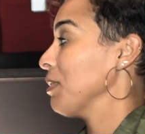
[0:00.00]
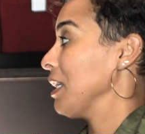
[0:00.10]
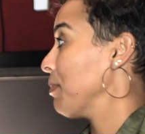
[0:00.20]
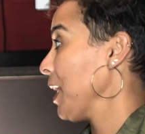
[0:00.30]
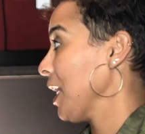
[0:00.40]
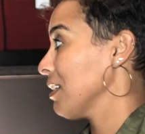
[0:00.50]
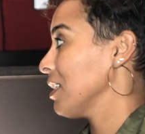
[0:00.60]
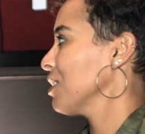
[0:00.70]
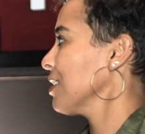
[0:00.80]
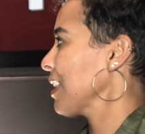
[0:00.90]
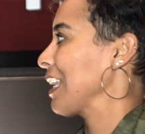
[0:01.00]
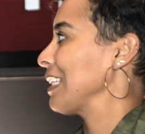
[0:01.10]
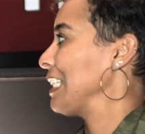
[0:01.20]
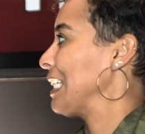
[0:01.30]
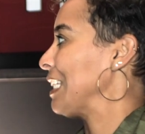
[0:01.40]
be a parent, and just kind
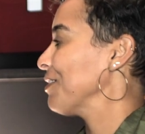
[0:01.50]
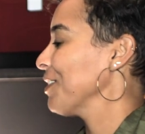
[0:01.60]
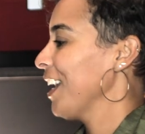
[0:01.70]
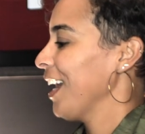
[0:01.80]
of live,